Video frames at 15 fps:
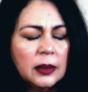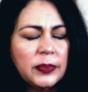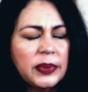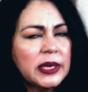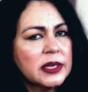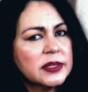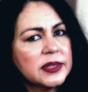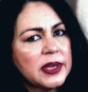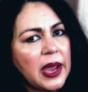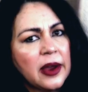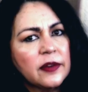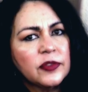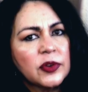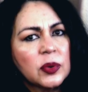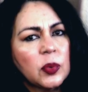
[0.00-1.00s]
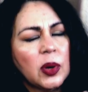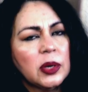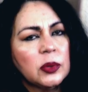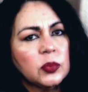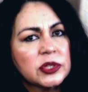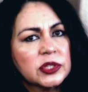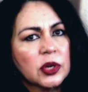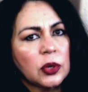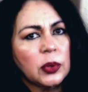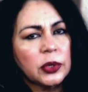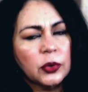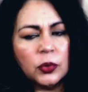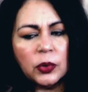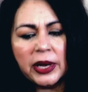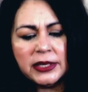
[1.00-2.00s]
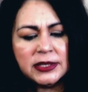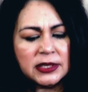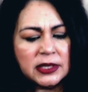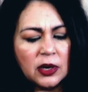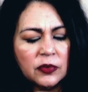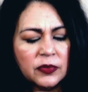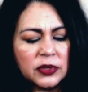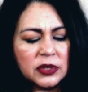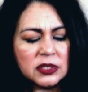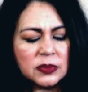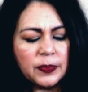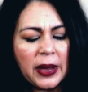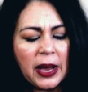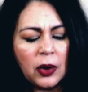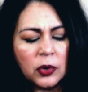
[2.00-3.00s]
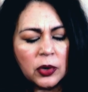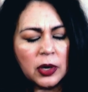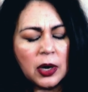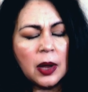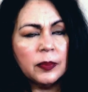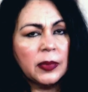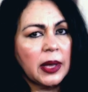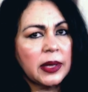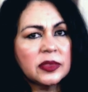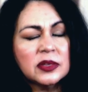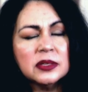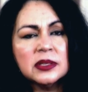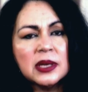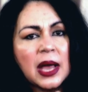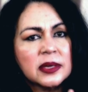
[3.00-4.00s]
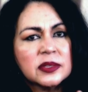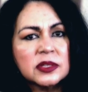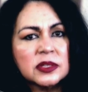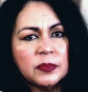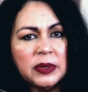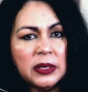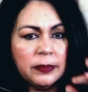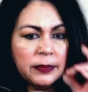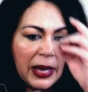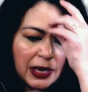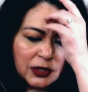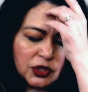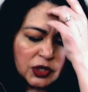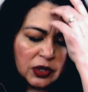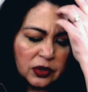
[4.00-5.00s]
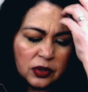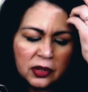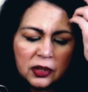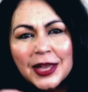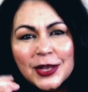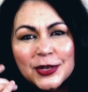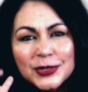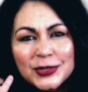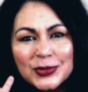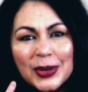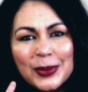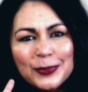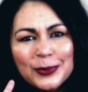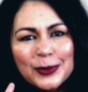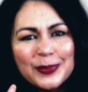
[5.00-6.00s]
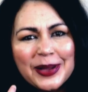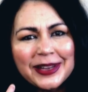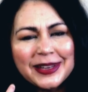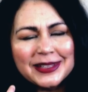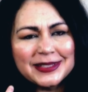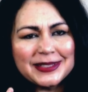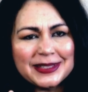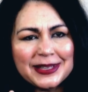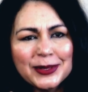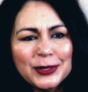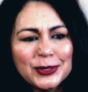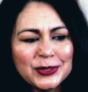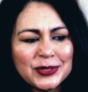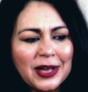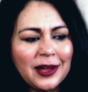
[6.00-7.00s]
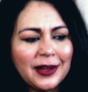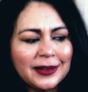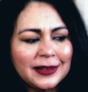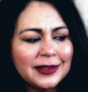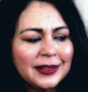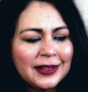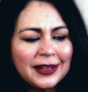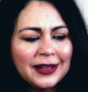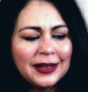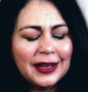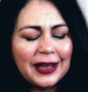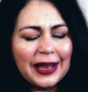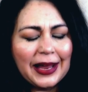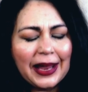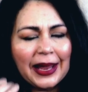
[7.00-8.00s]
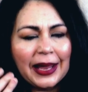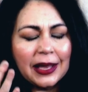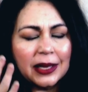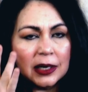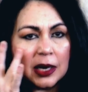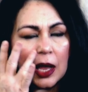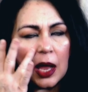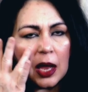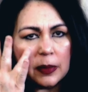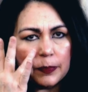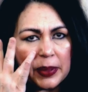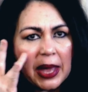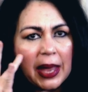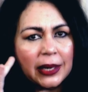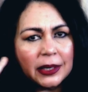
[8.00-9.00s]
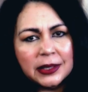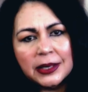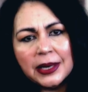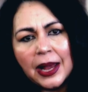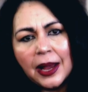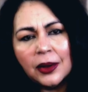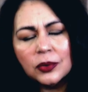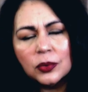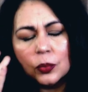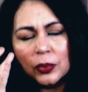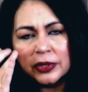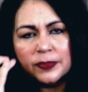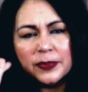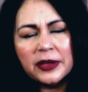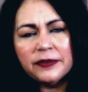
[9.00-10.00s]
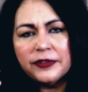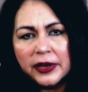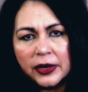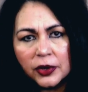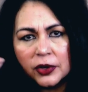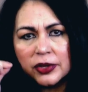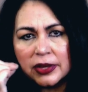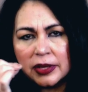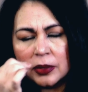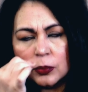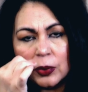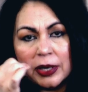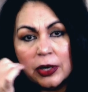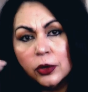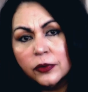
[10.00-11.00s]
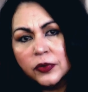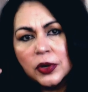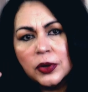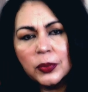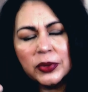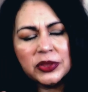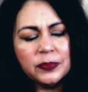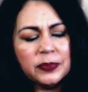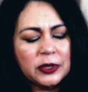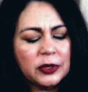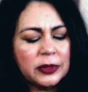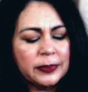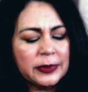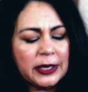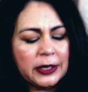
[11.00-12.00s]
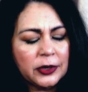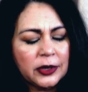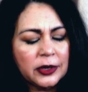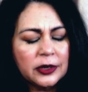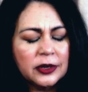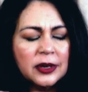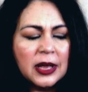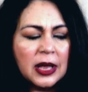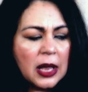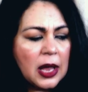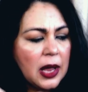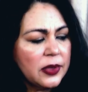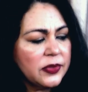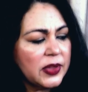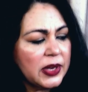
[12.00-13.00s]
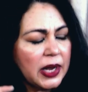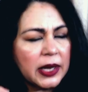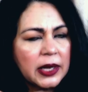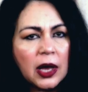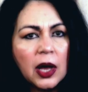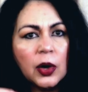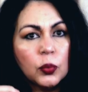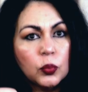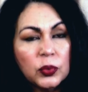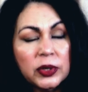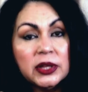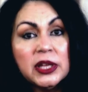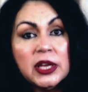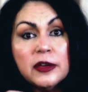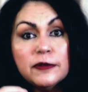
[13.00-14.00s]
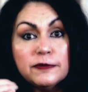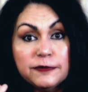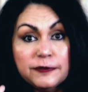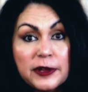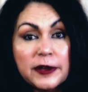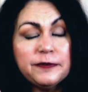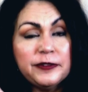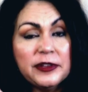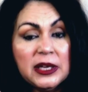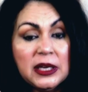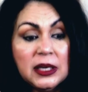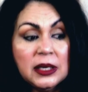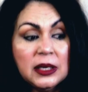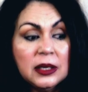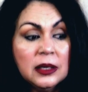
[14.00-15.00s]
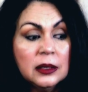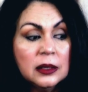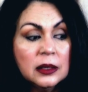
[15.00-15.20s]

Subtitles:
because everyone was going crazy over this powder. I'm like, this has to be magical. So I put my concealers on and I patted it out with my finger and then went over it with the beauty blender. And then I got a really fluffy